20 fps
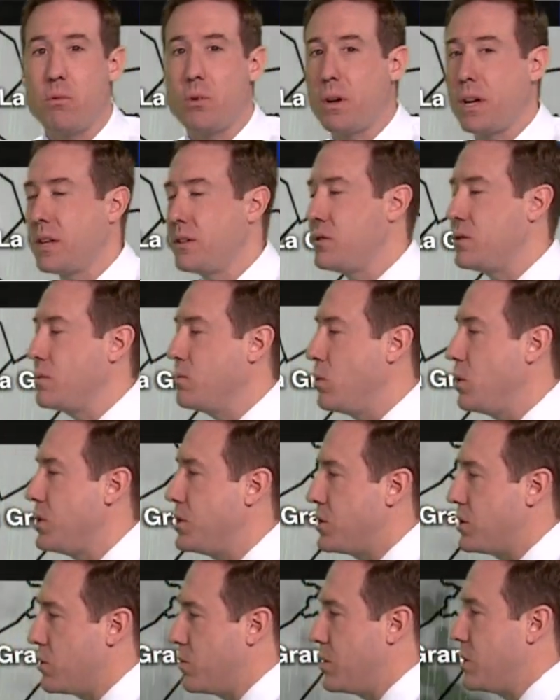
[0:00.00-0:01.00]
we'll get some
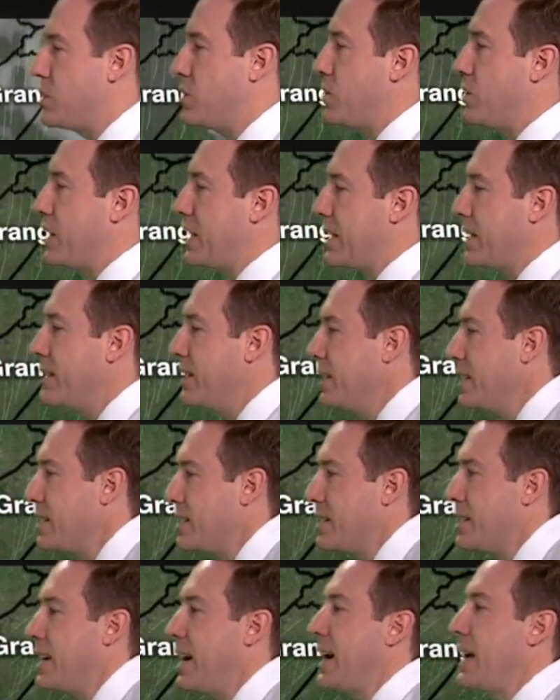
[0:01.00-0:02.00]
moisture returning
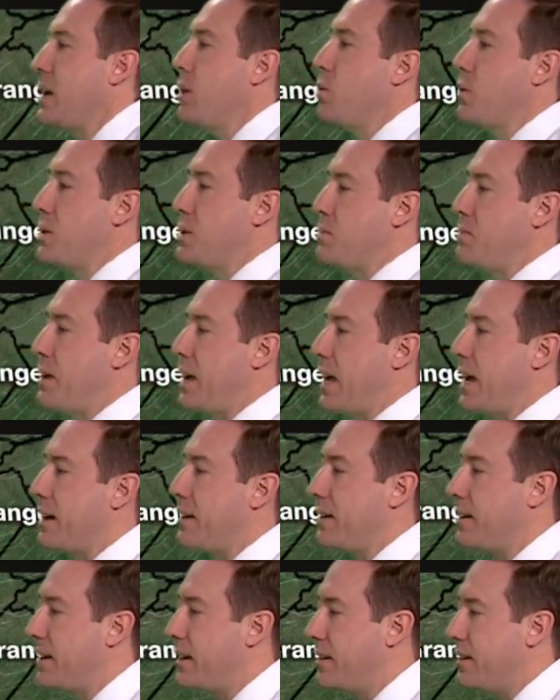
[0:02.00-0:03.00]
tonight, which may
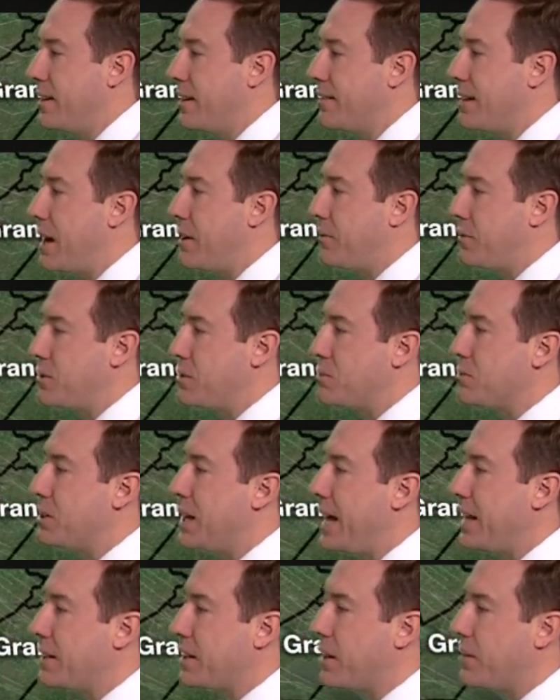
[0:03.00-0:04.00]
allow for some
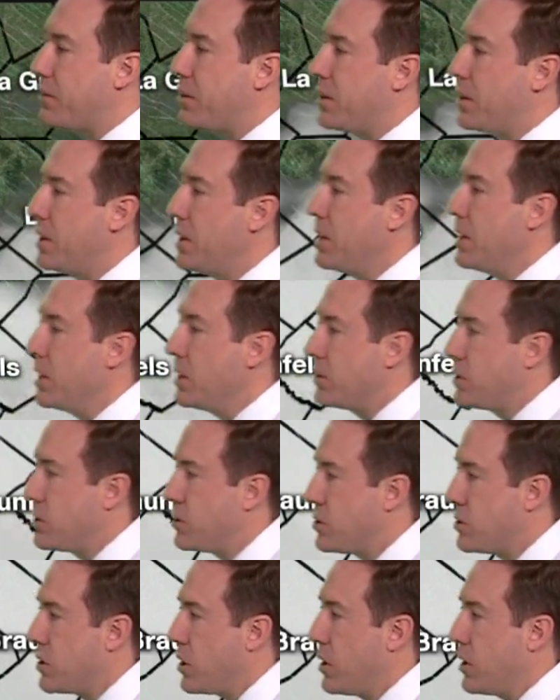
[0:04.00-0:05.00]
cloud cover to
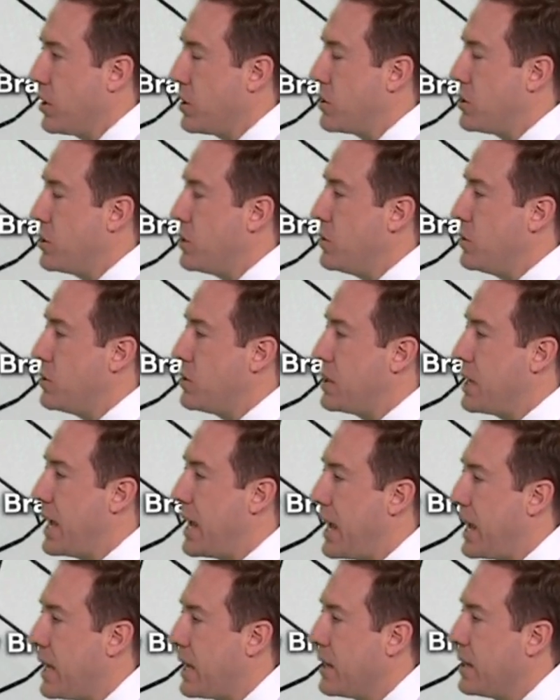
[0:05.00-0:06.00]
start your
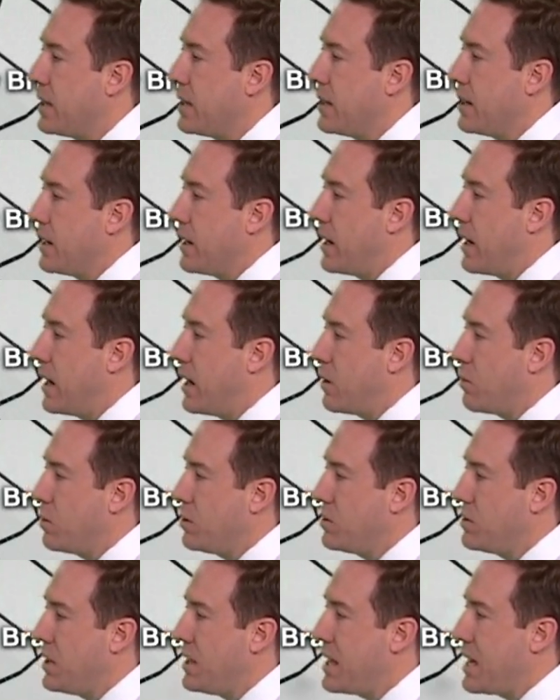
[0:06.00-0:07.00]
Tuesday.
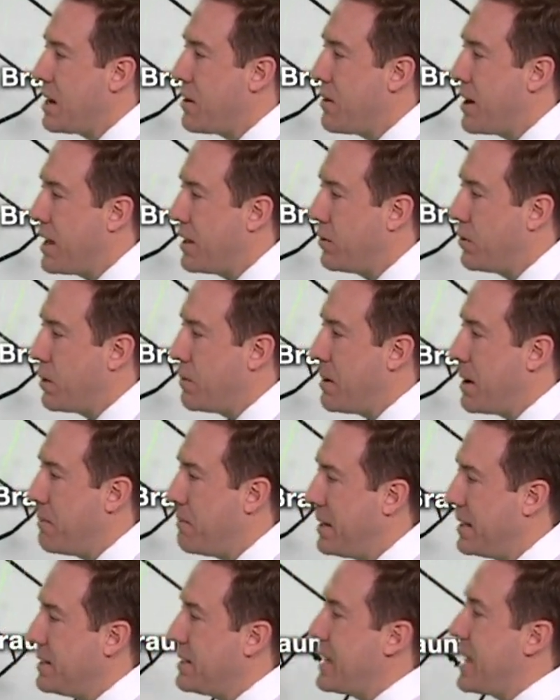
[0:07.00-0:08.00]
We'll see that around through about
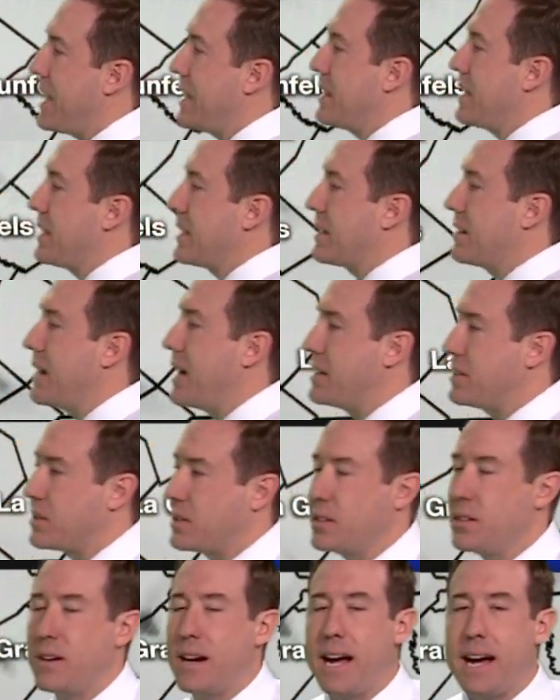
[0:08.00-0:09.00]
midday, and then the clouds
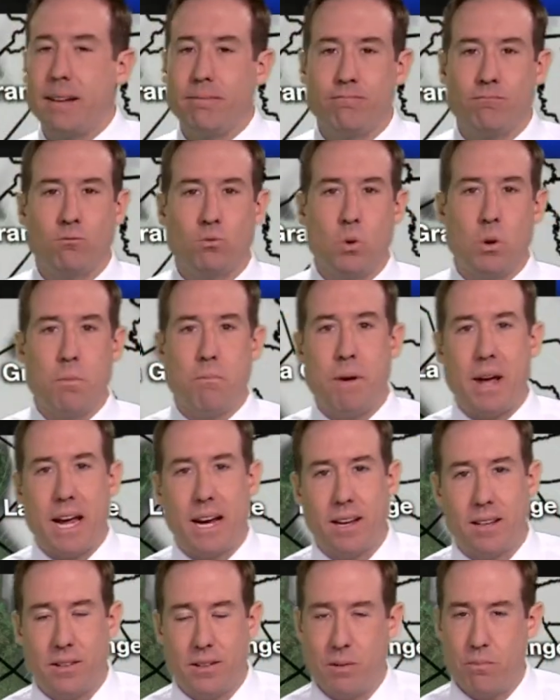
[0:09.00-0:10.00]
clear out and we're
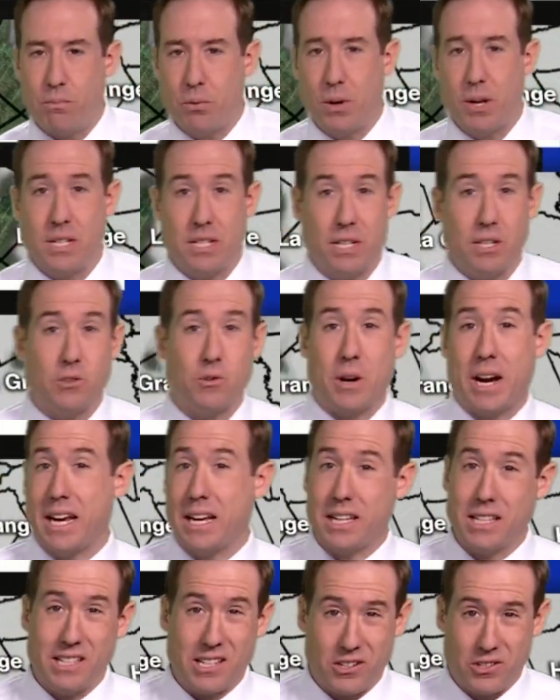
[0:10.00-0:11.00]
back into breezy,
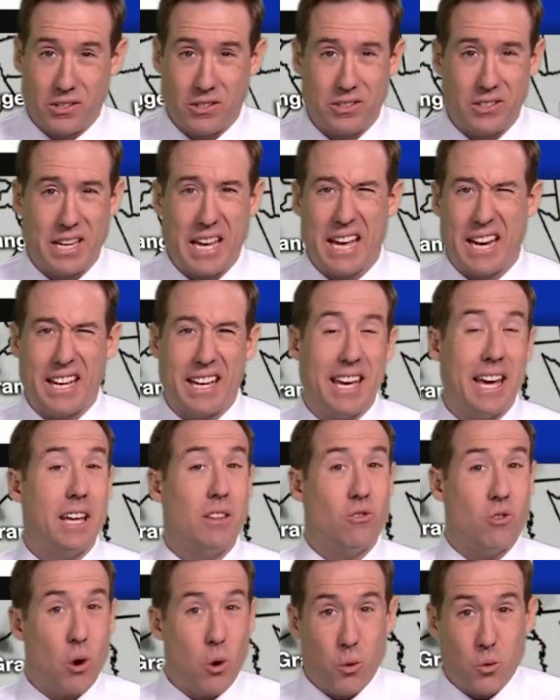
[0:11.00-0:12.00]
dry conditions yet
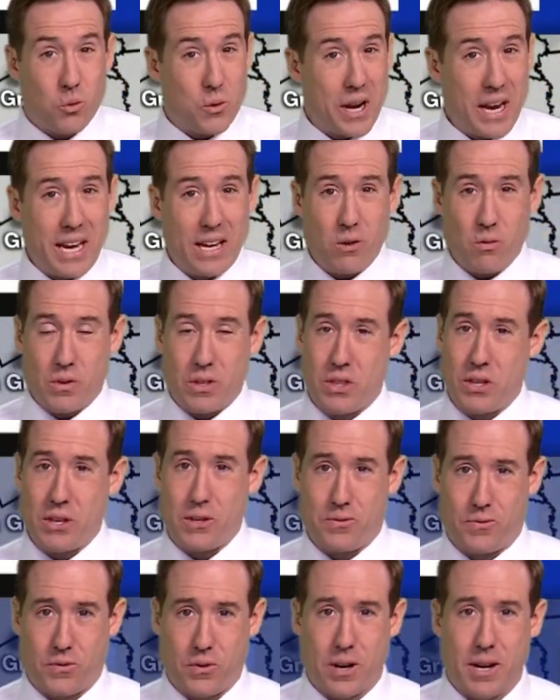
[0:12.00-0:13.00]
again. No rain with
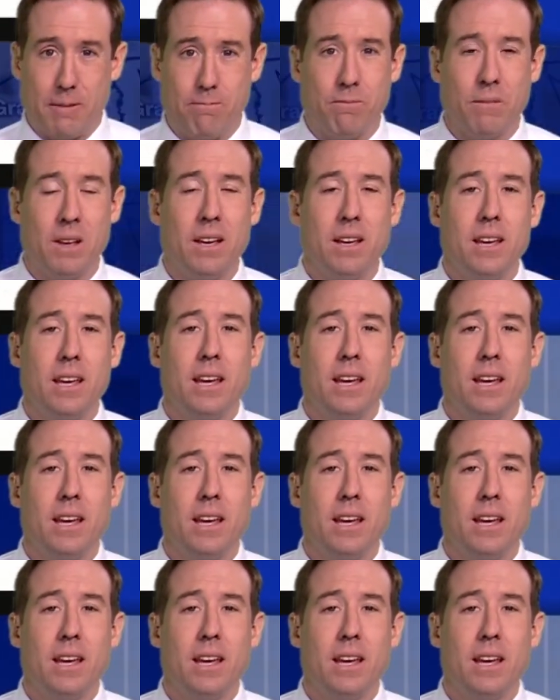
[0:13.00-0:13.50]
this front,